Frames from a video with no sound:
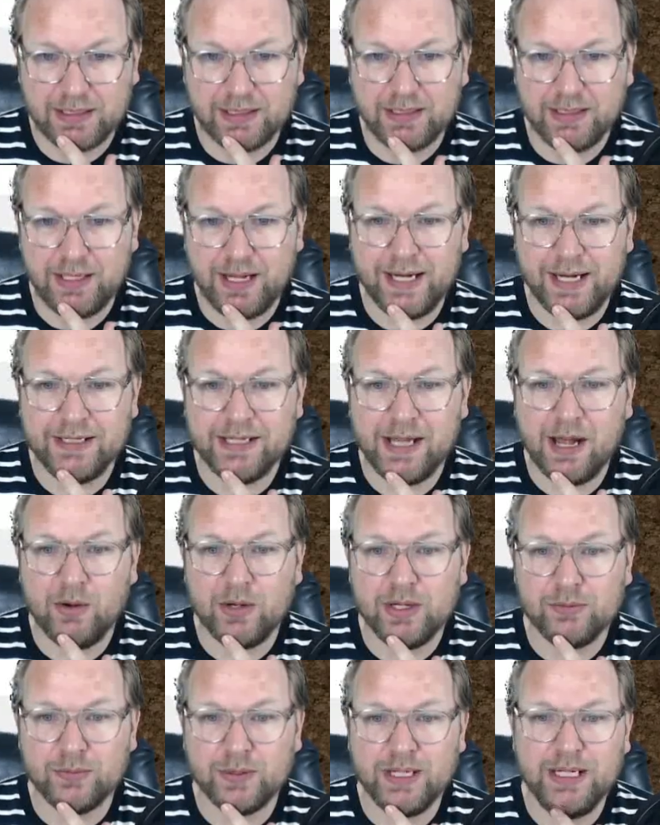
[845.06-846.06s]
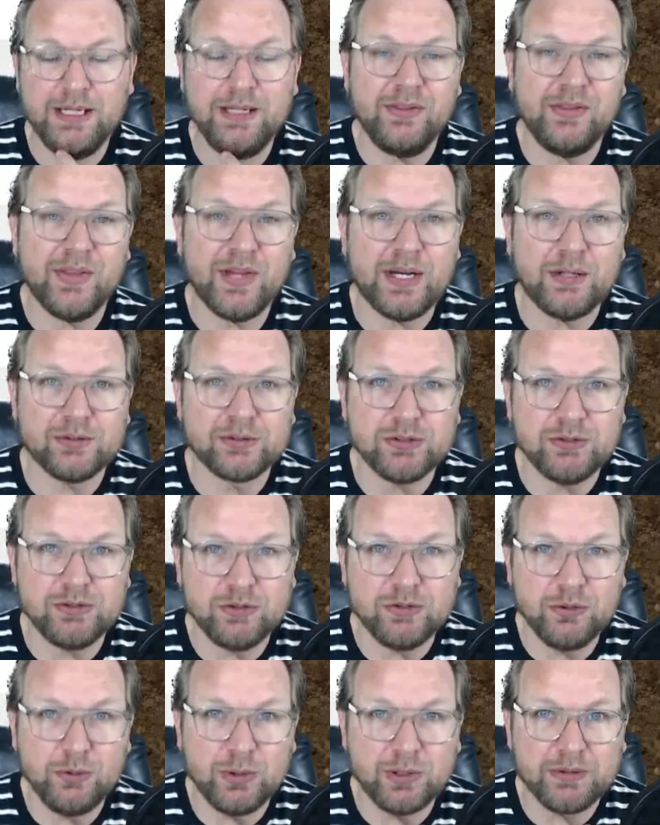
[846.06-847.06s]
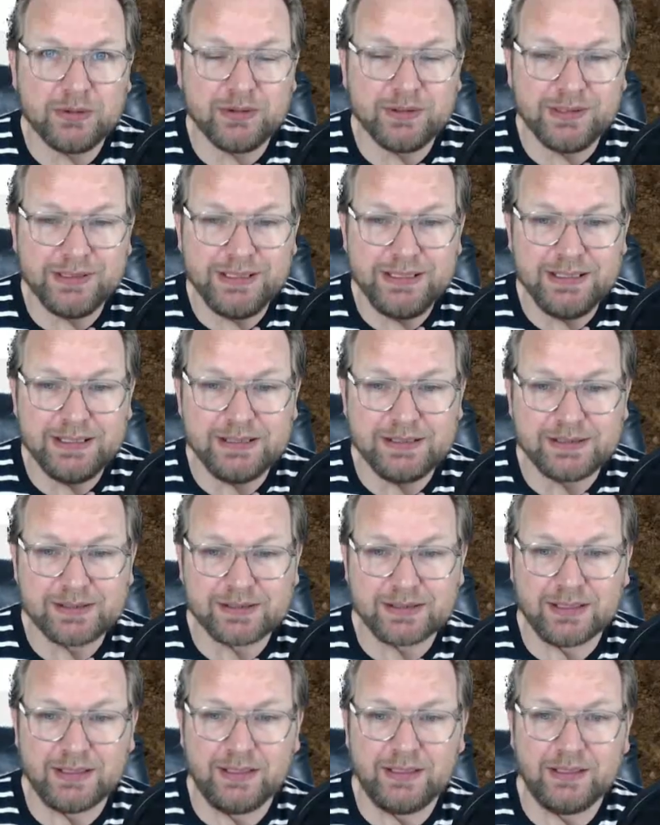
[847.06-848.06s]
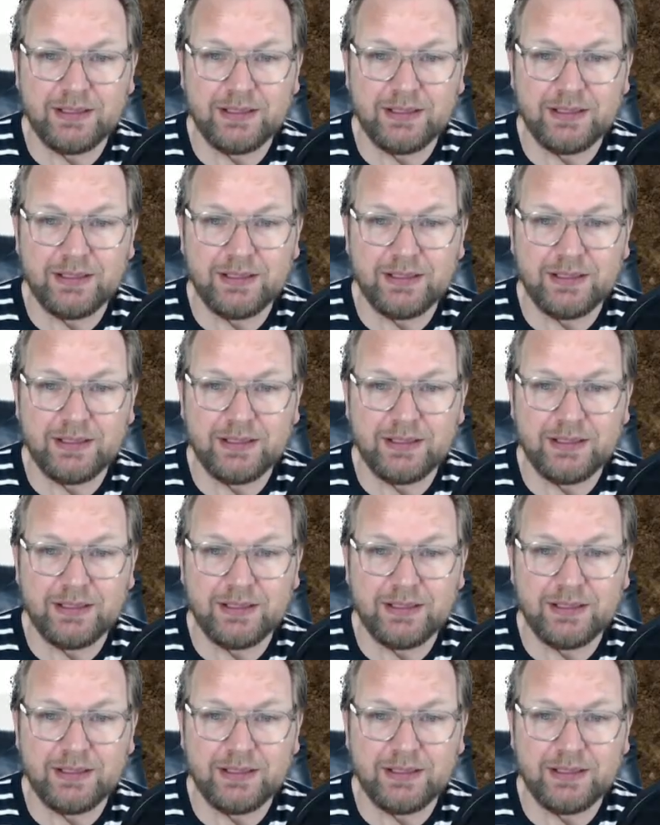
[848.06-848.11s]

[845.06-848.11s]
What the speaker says: I now have 8,200 leads